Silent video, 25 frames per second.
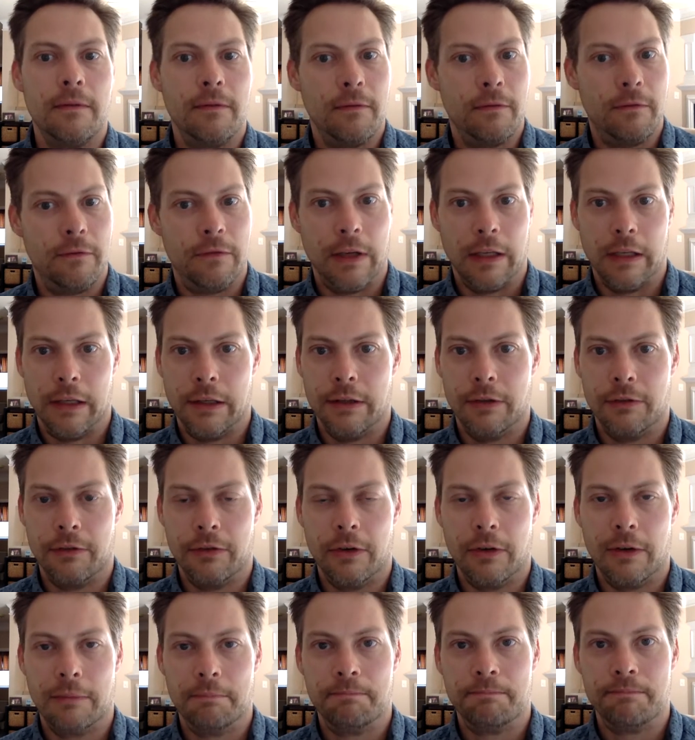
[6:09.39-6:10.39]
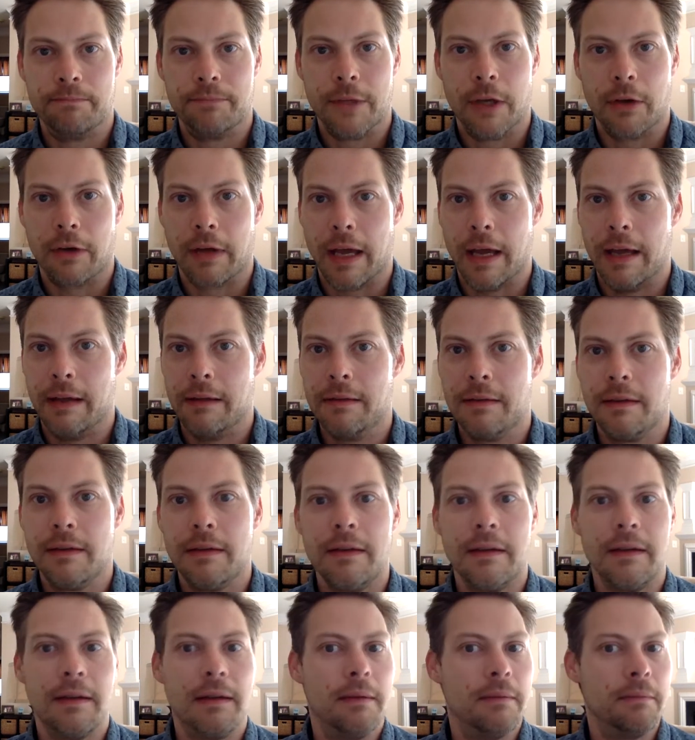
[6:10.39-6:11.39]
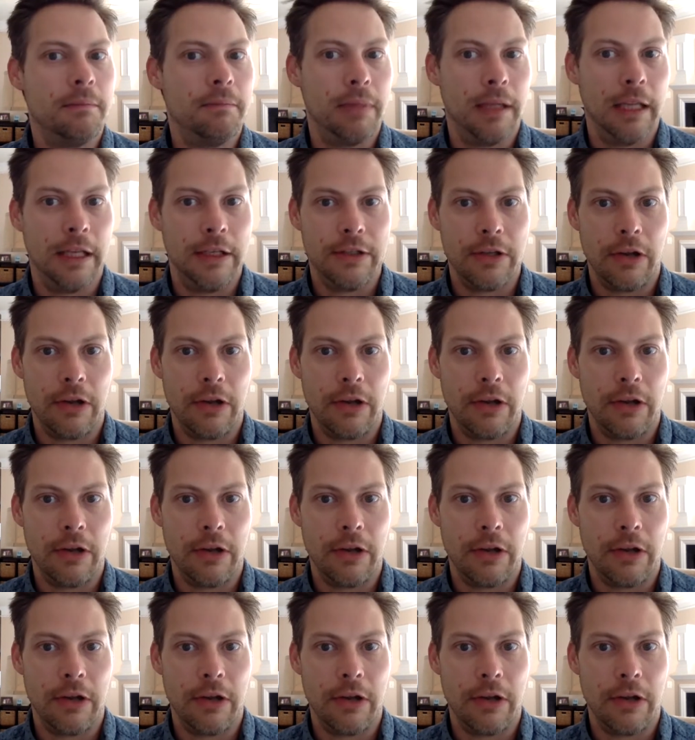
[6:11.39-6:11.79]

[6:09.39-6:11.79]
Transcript: Fill in the form. Okay? Please